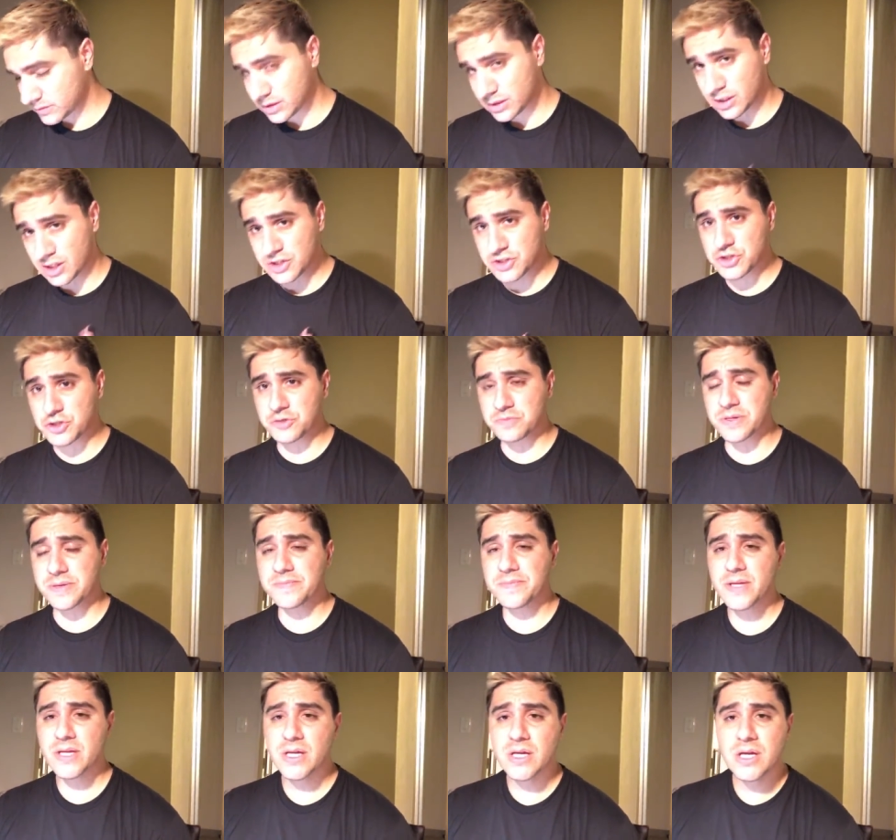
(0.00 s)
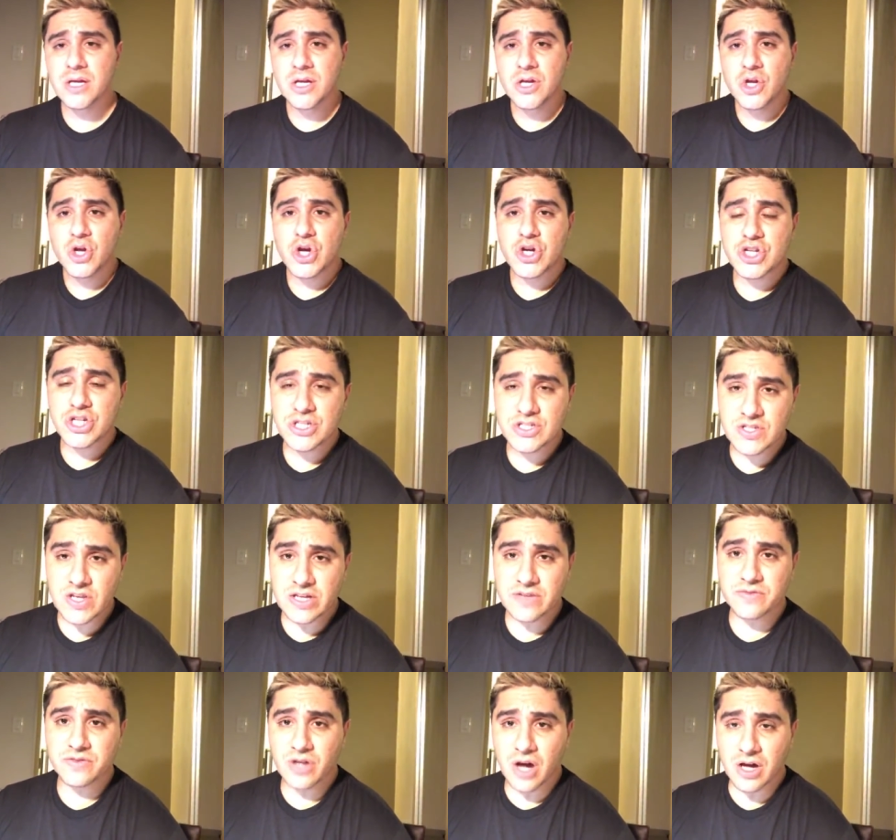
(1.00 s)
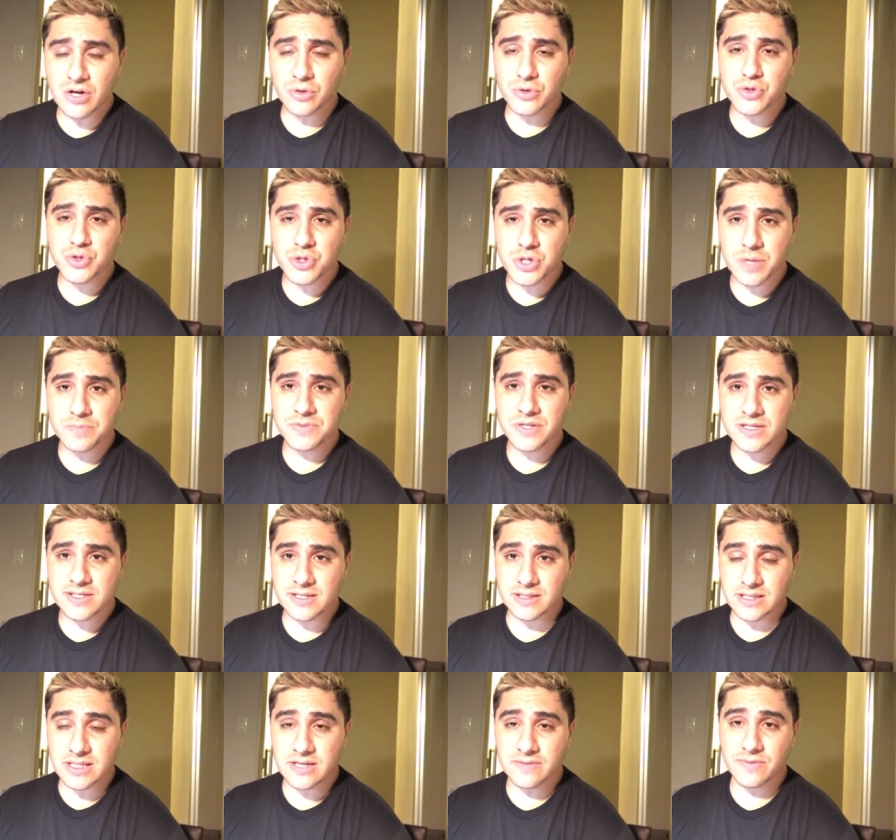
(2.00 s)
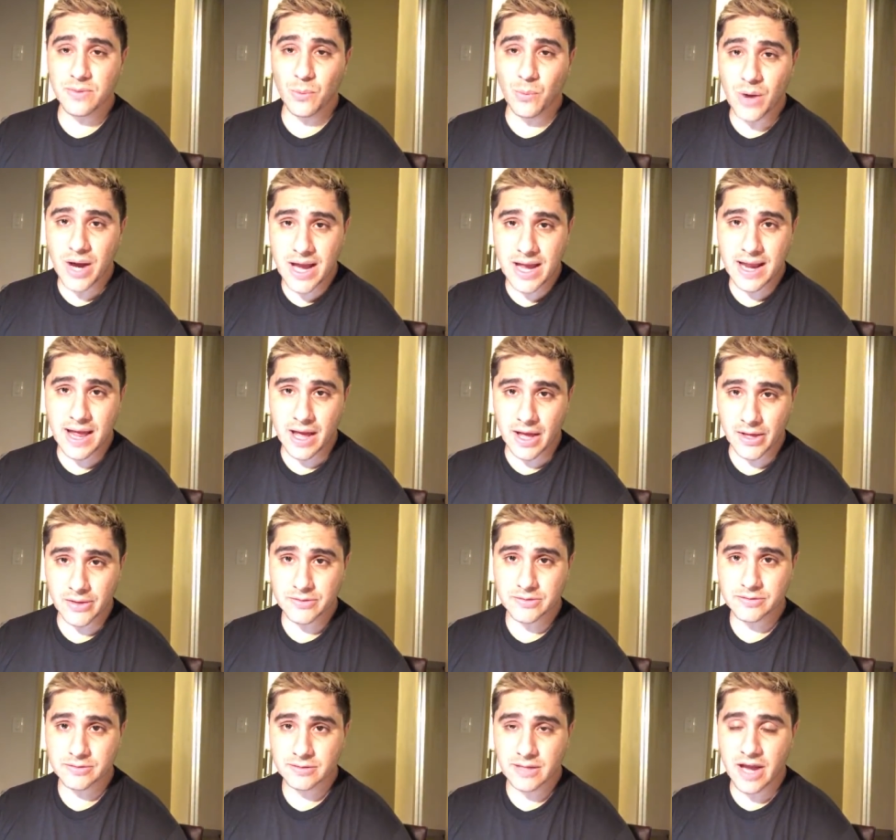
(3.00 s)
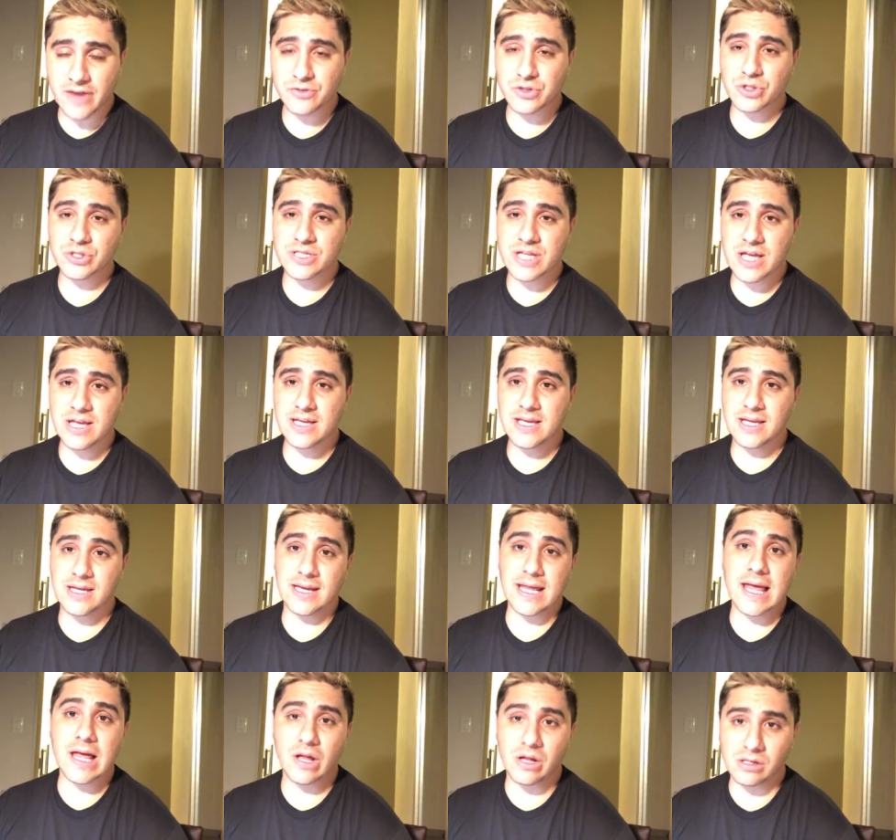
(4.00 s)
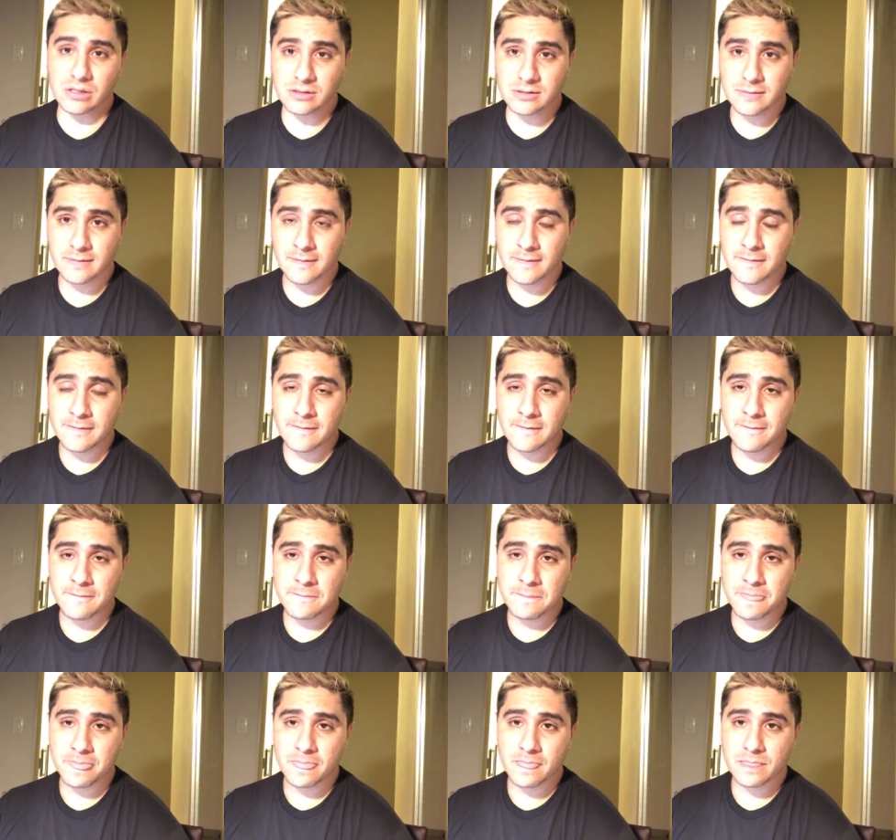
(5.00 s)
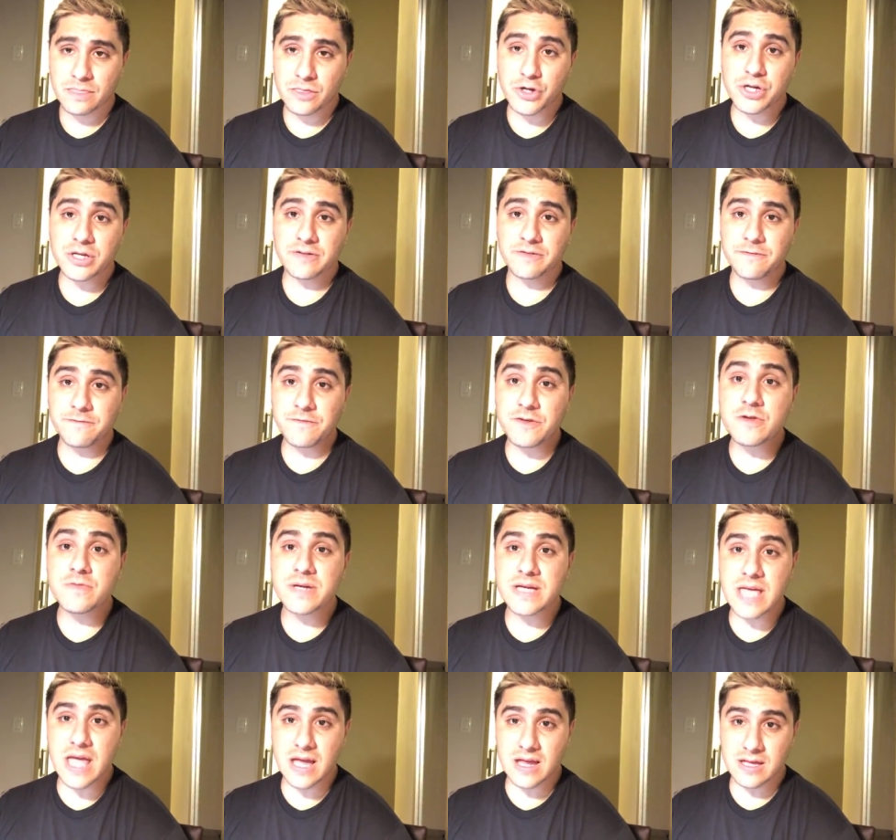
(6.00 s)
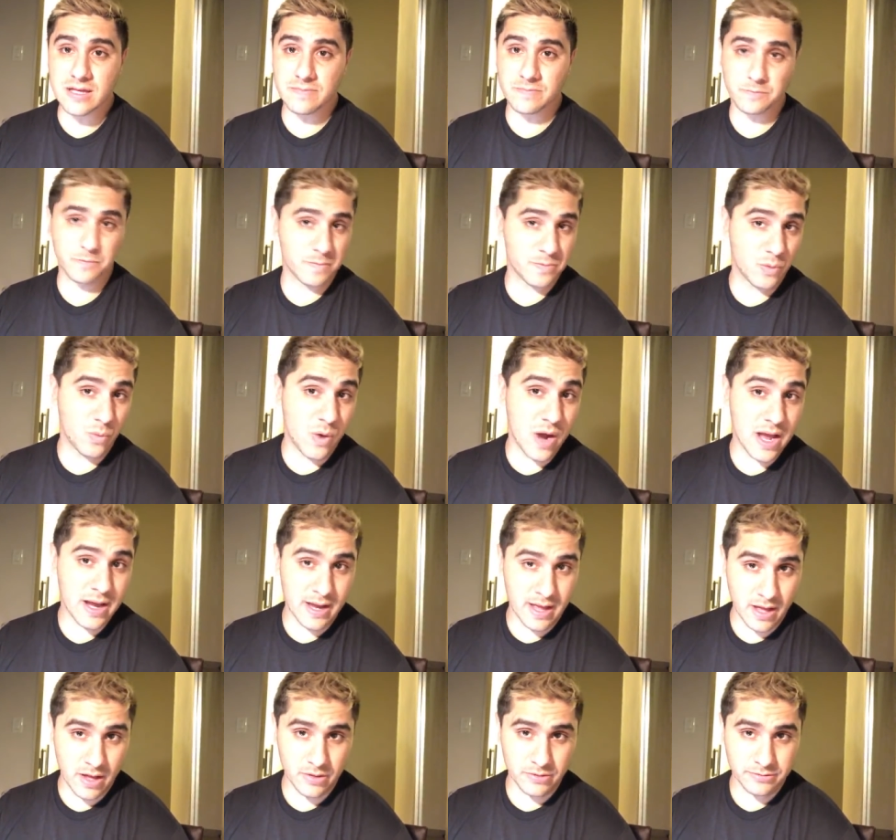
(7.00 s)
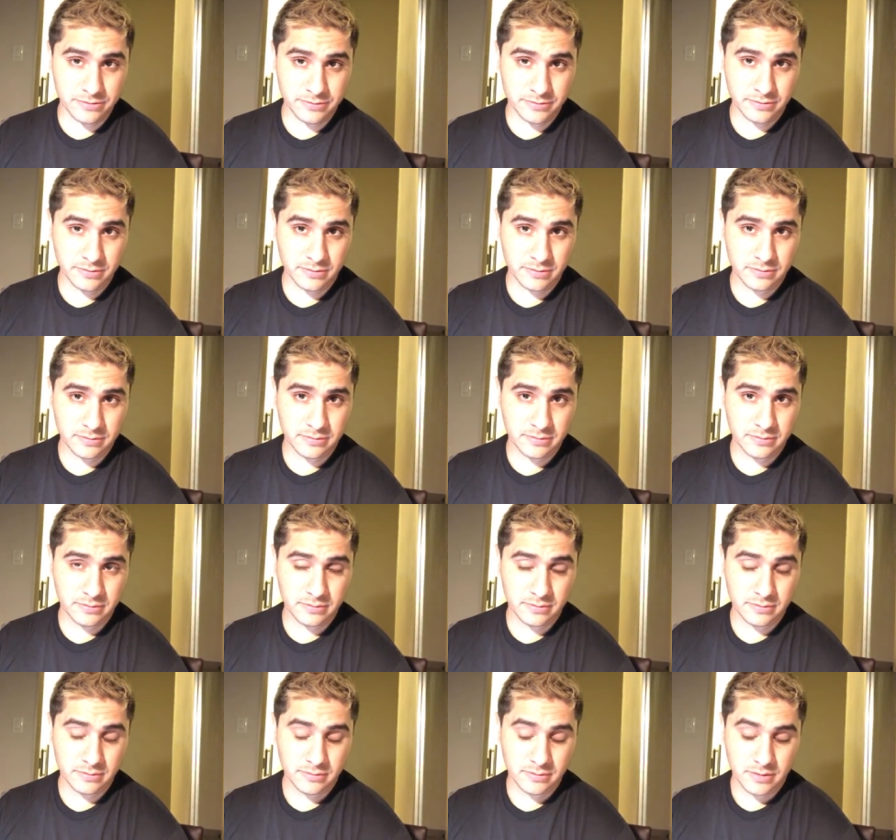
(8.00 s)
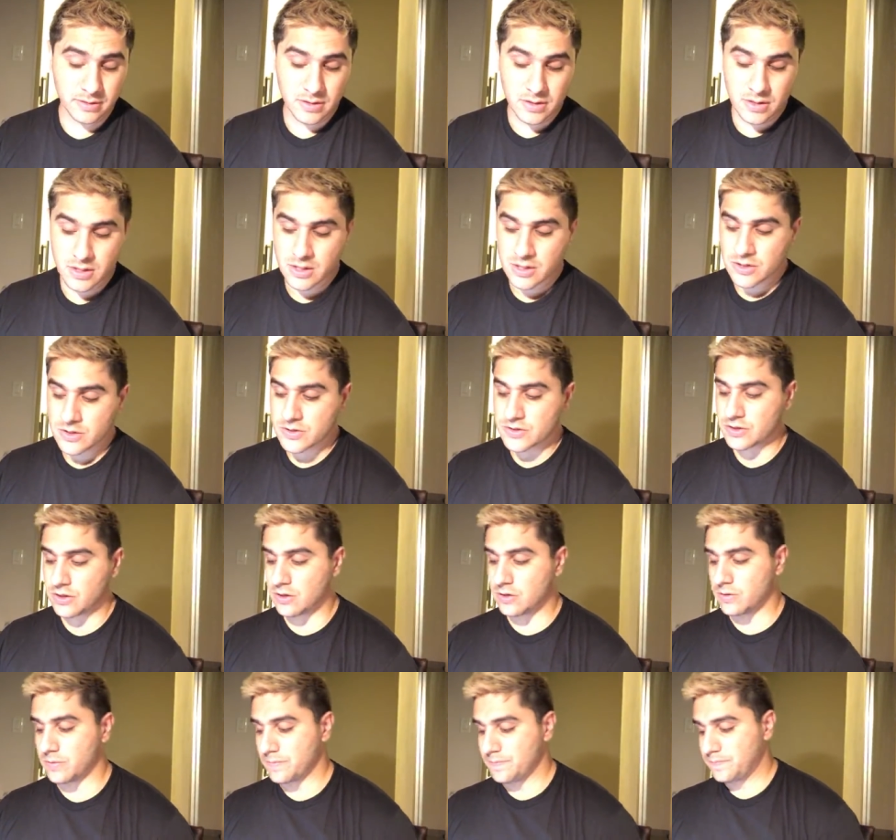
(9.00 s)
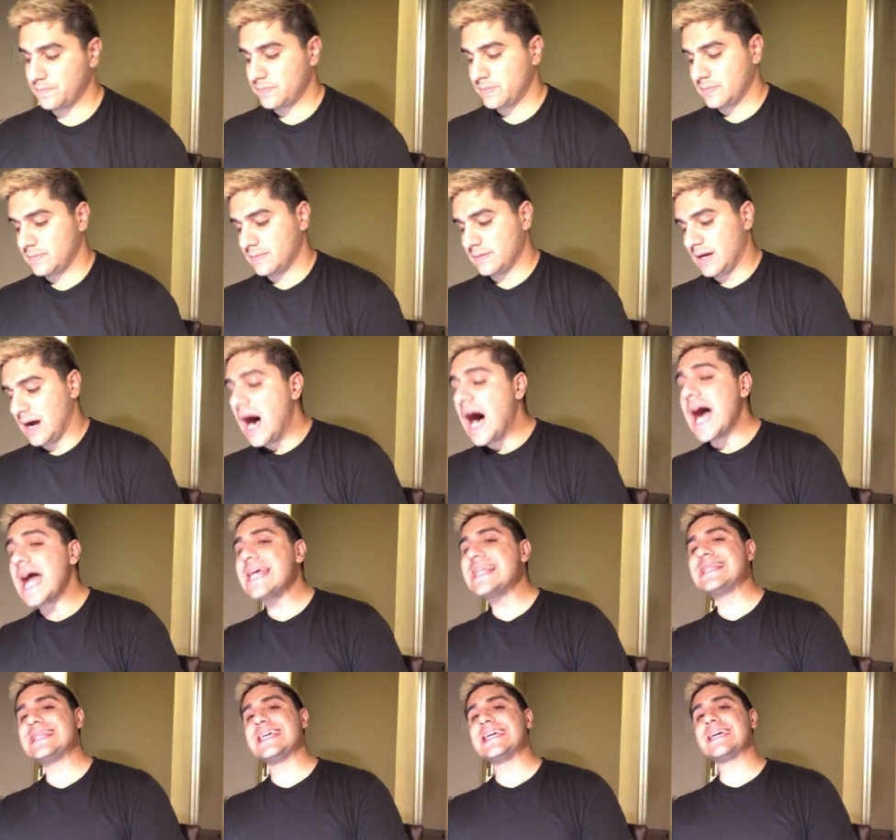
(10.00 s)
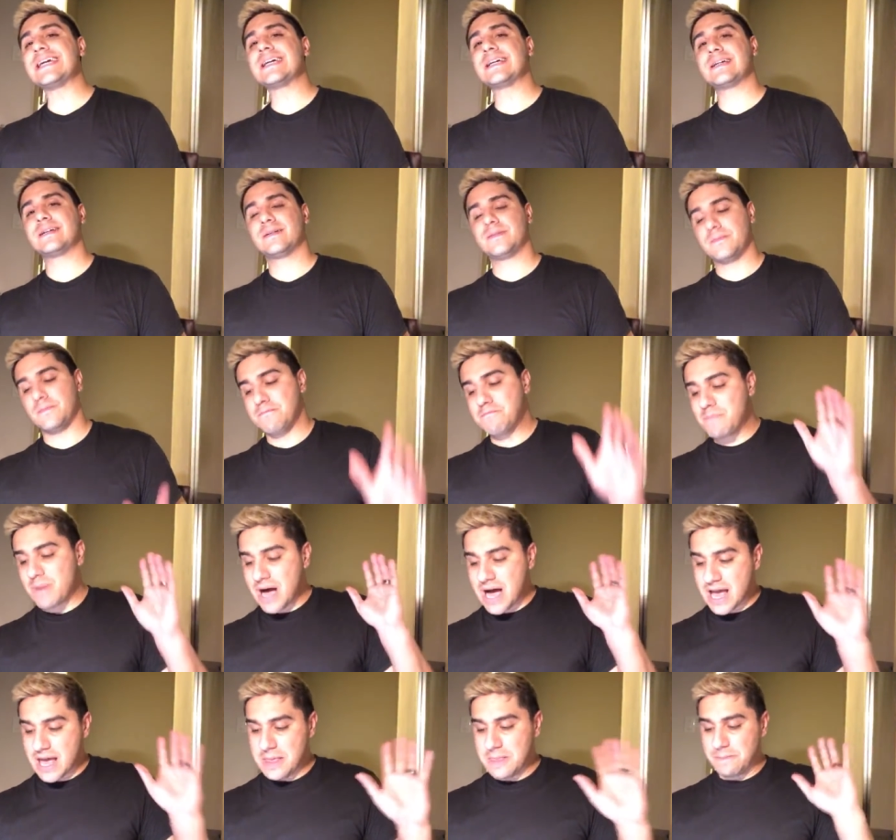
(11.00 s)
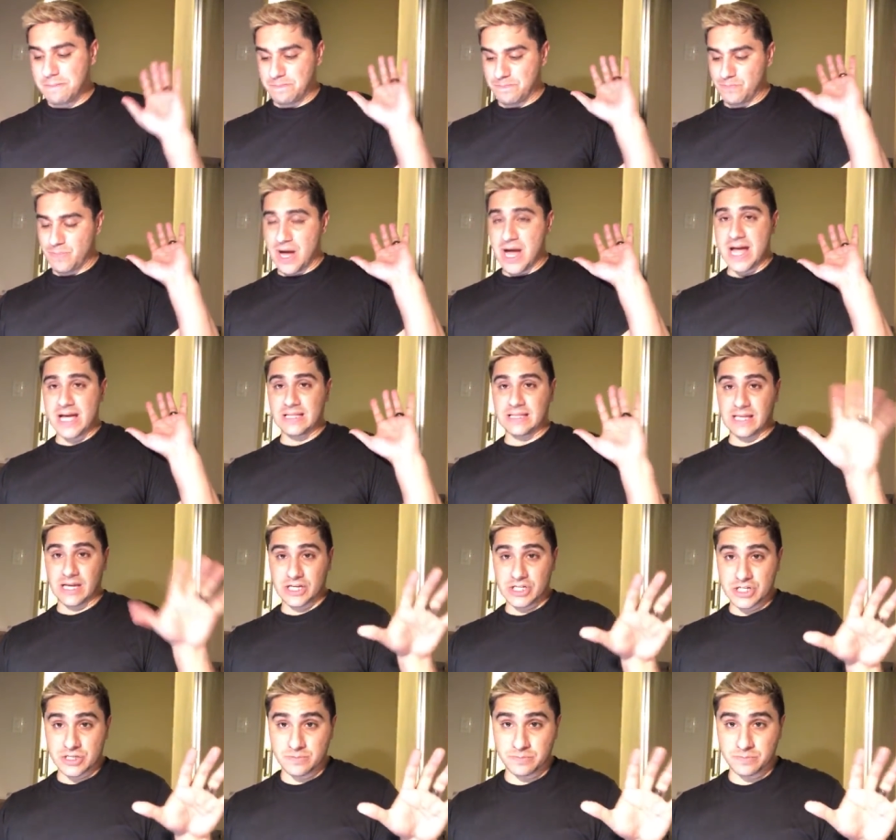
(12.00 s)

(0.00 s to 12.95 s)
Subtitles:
Excuse me. She said if Donald Trump doesn't leave the White House after taking an L, they're going to fumigate him from the White House. So I think my election